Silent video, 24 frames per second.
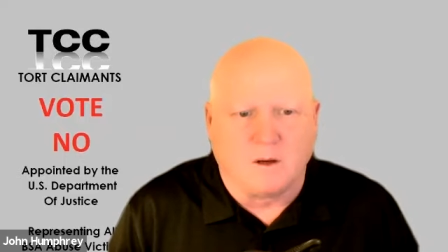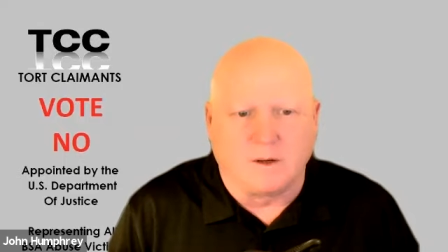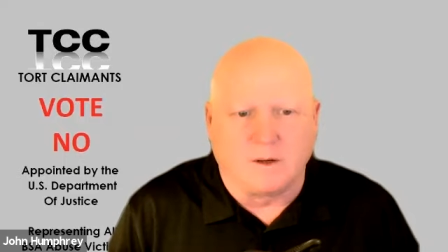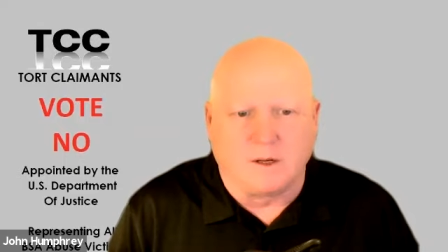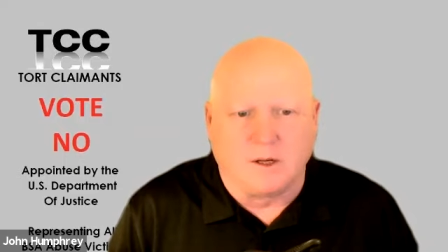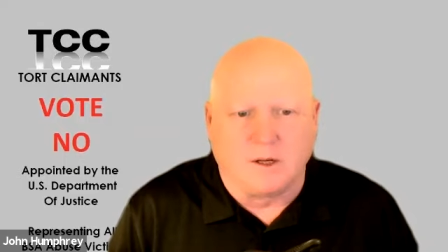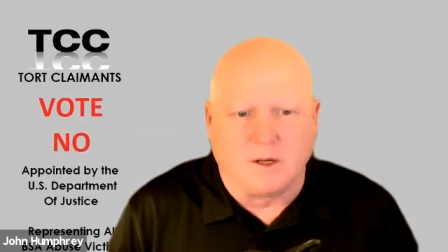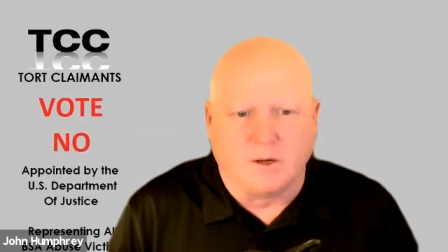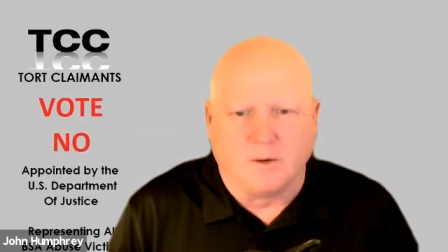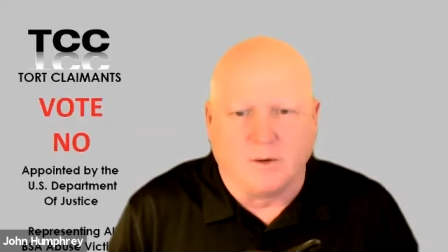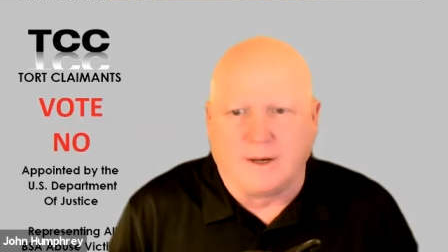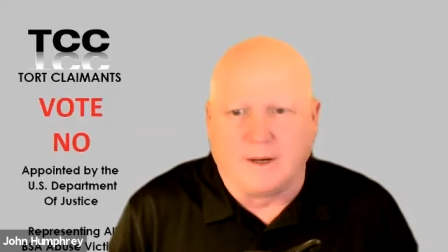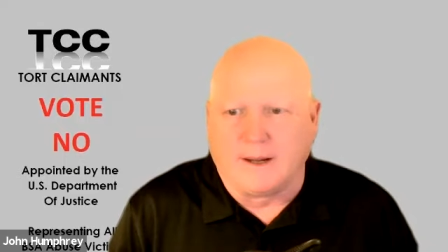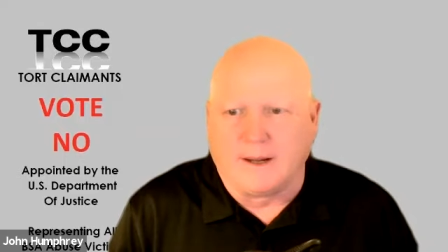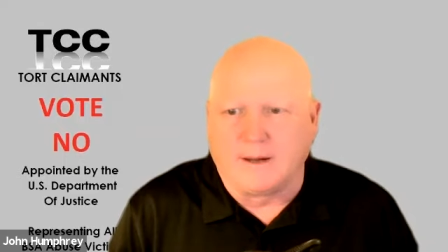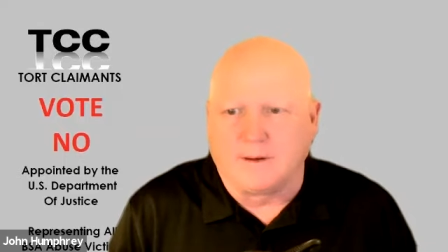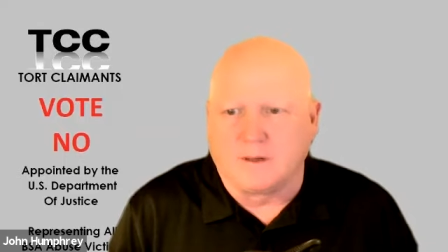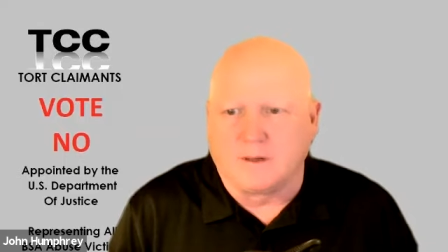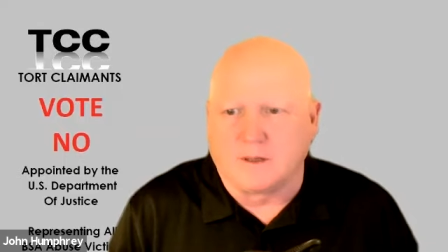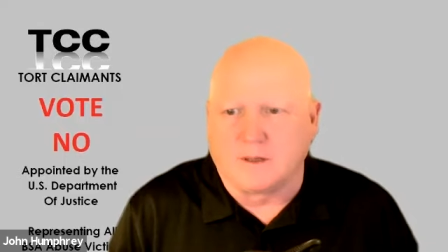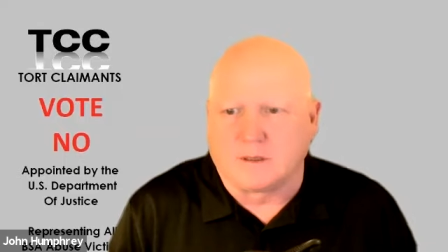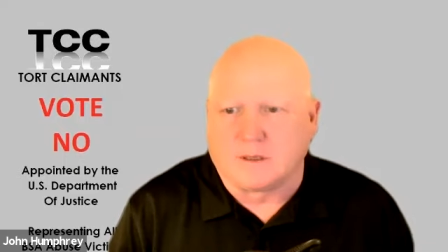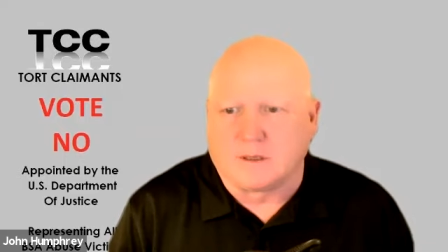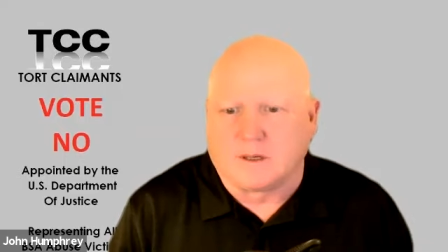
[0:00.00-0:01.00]
Q&A
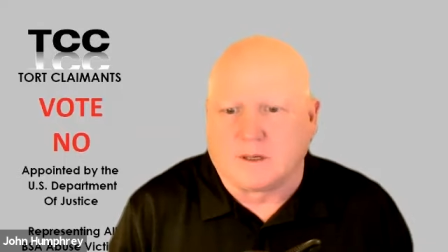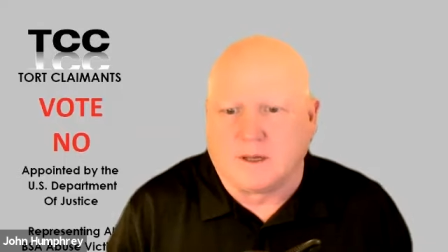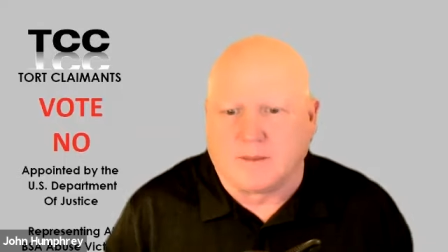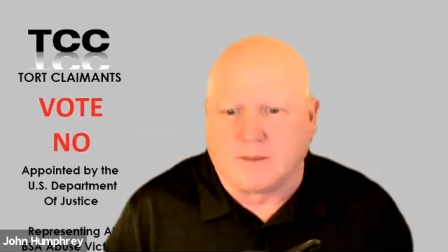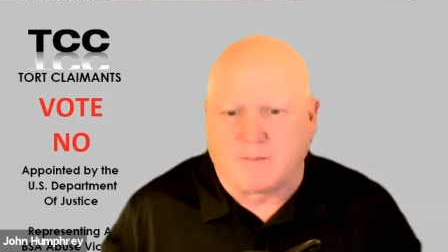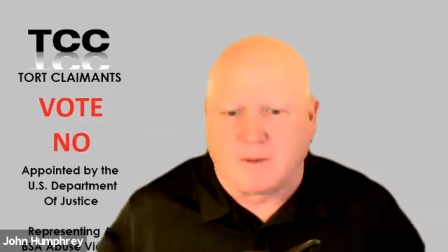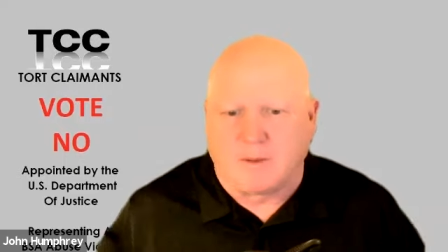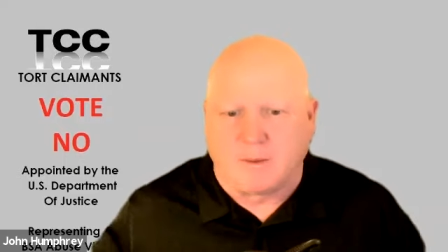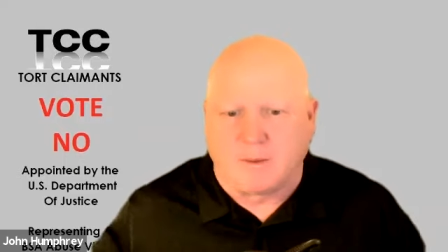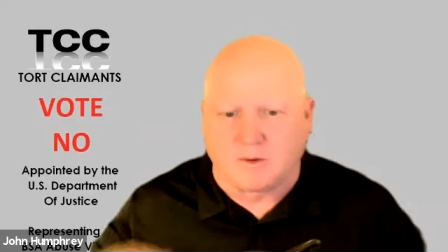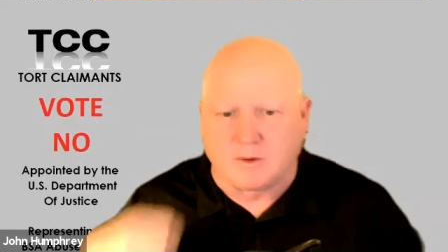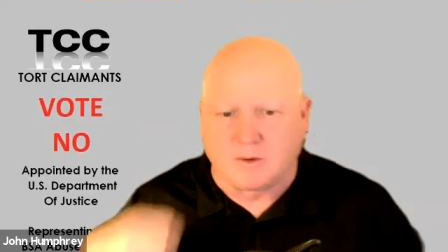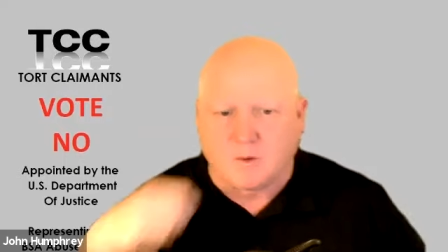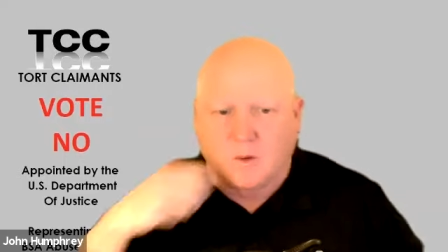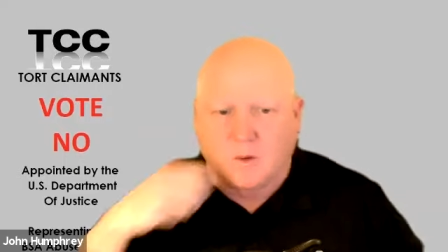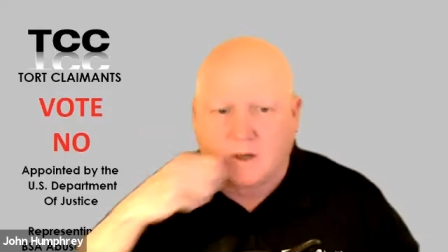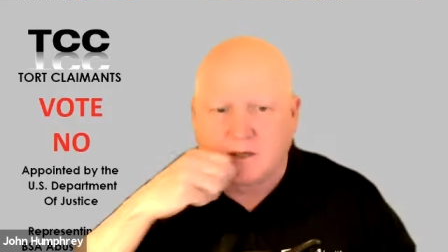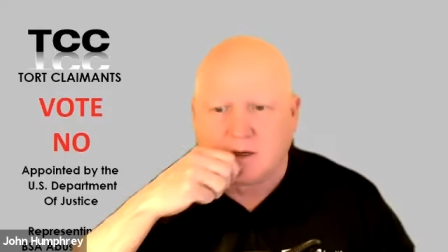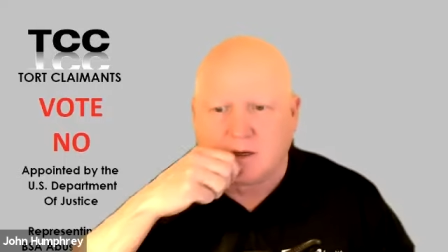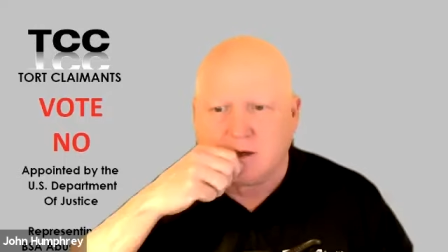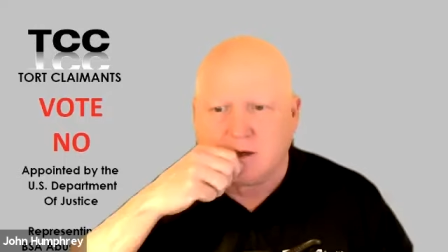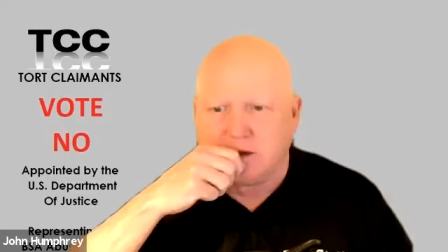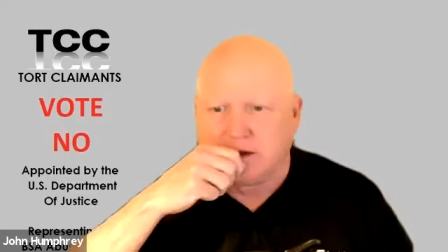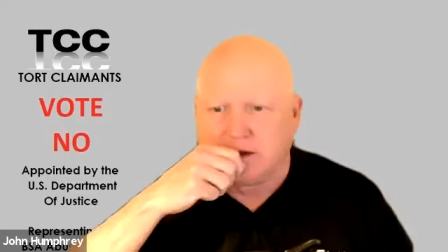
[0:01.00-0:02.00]
just to get people's
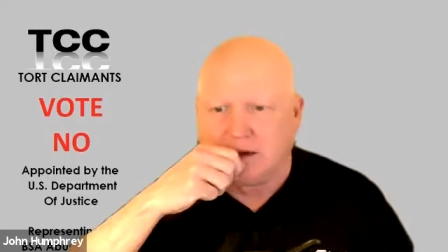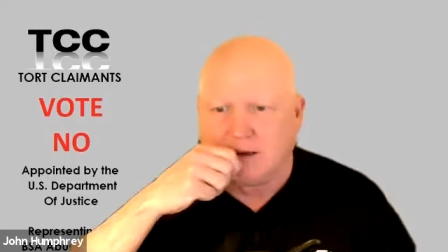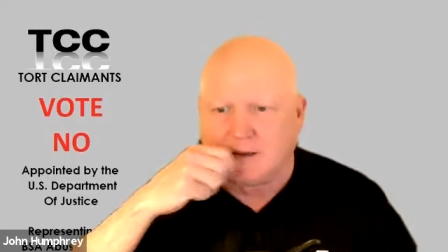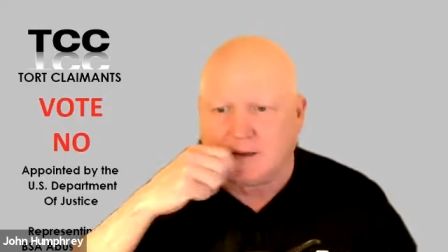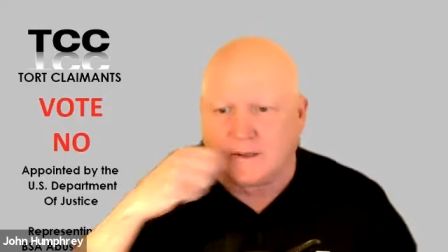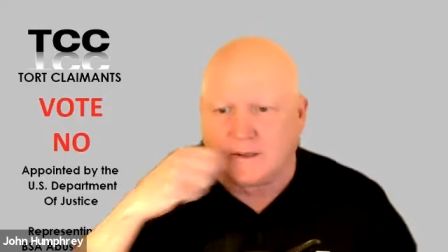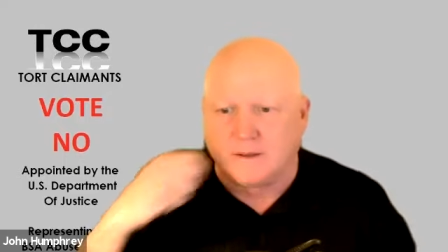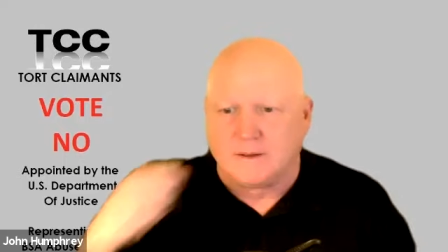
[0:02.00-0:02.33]
questions answered.